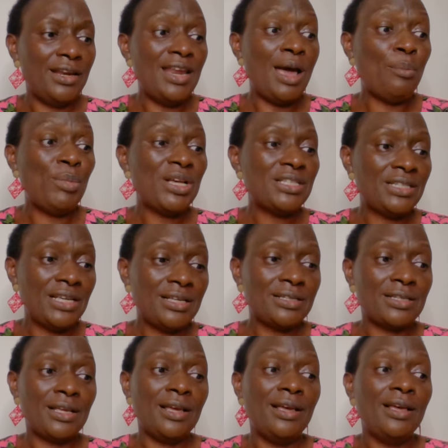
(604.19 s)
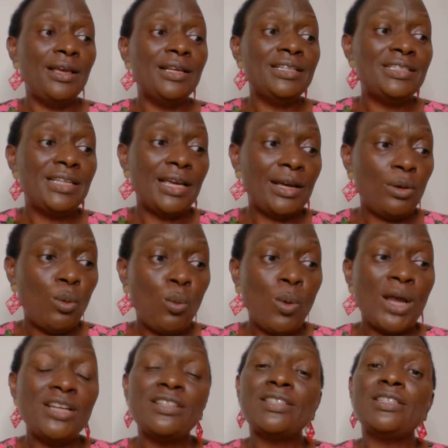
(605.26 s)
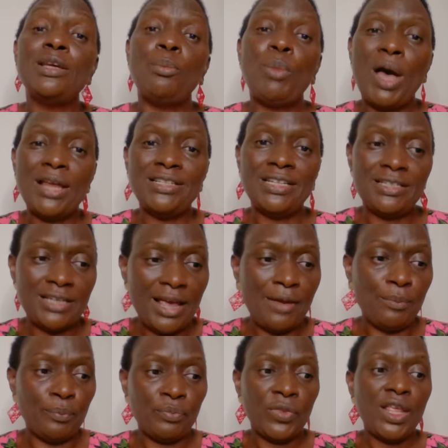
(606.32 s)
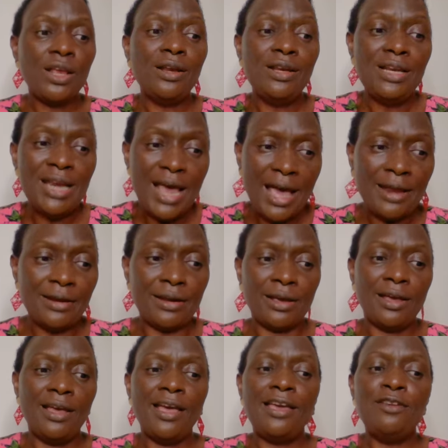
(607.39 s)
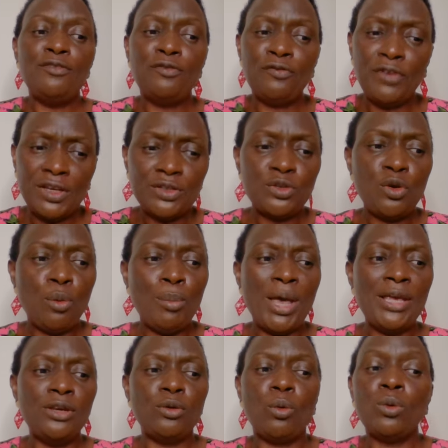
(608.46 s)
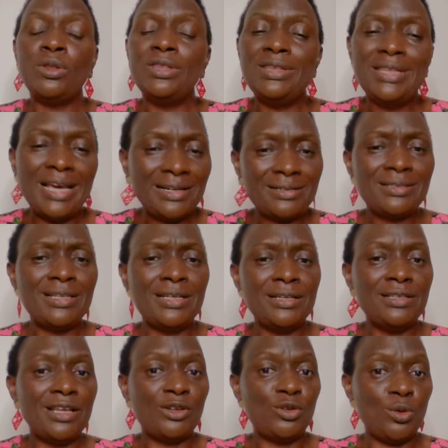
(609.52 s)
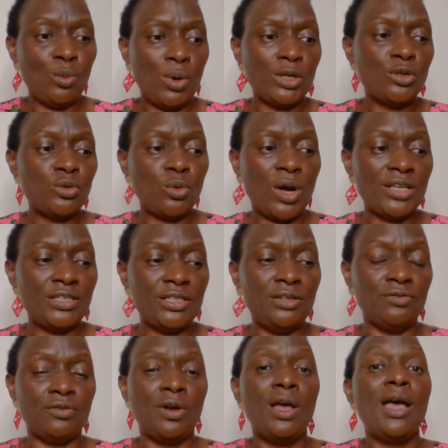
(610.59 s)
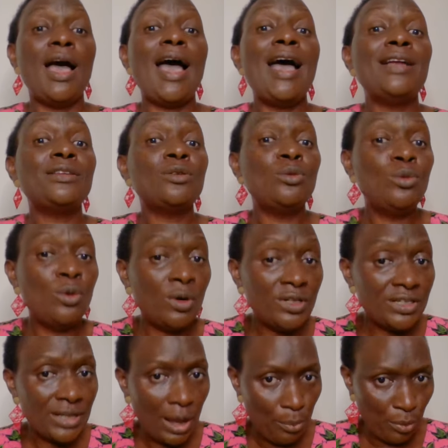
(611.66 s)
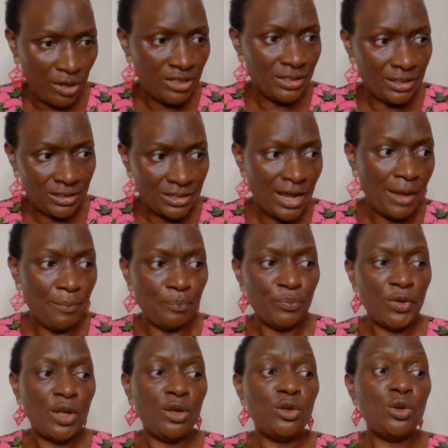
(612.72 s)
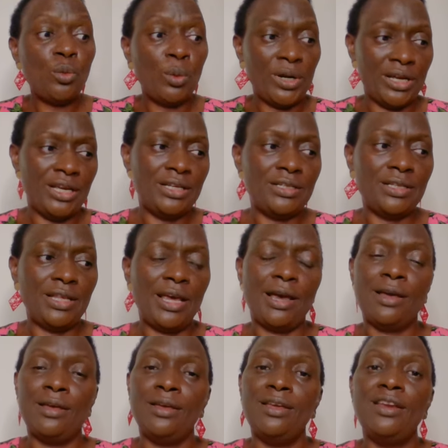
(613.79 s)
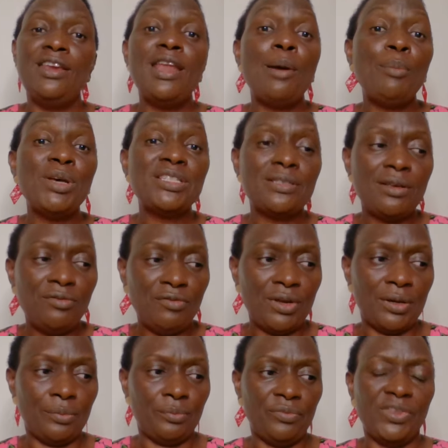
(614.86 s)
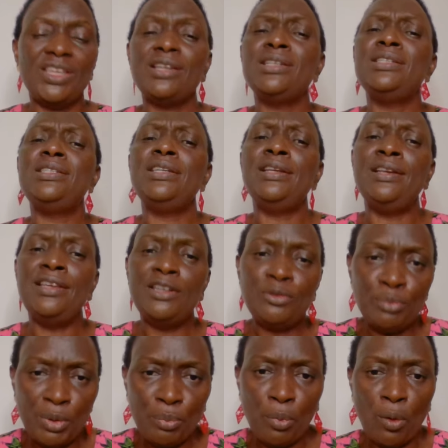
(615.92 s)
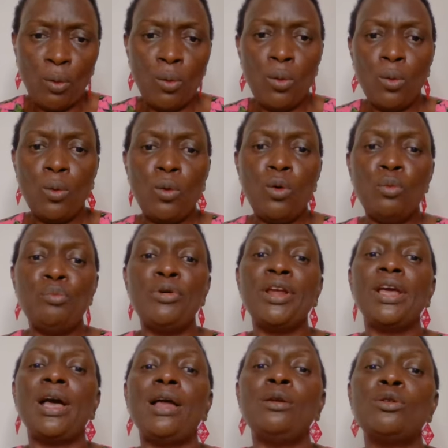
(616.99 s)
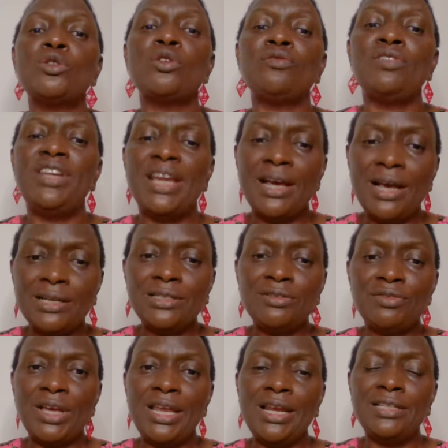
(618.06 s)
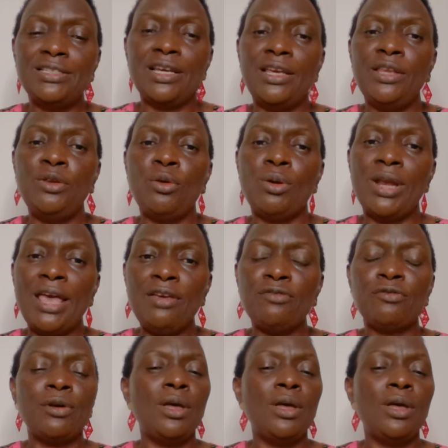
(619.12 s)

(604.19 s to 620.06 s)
Number six, take one step at a time. Learn and fix your mind on that thing that you want to achieve. At God's appointed time, you will get there. Number seven, delete people who bring a lot of negative energy in your life.